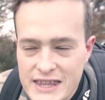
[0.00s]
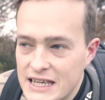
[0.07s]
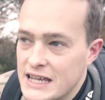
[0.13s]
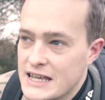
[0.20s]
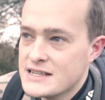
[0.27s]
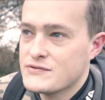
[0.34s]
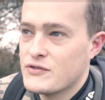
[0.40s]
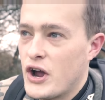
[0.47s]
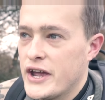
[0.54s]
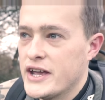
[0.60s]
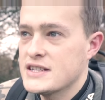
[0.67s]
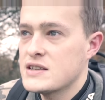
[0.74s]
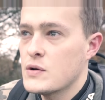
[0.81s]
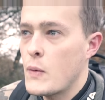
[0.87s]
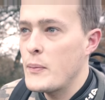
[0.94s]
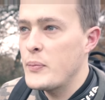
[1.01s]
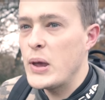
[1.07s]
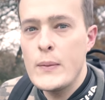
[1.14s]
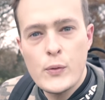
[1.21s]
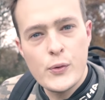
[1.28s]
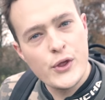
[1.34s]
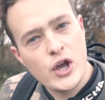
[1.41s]
thing is, right, is that when
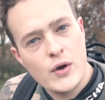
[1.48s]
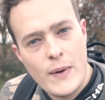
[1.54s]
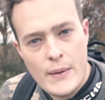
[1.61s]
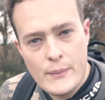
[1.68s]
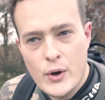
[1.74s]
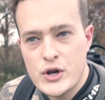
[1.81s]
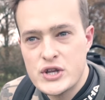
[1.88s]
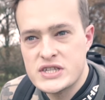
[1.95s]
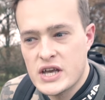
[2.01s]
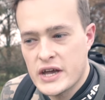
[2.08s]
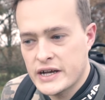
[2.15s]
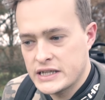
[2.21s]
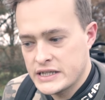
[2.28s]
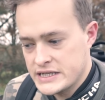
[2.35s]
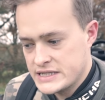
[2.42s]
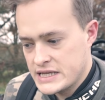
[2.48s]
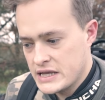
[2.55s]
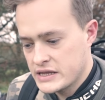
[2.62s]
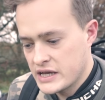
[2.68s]
people think about motorcyclists, they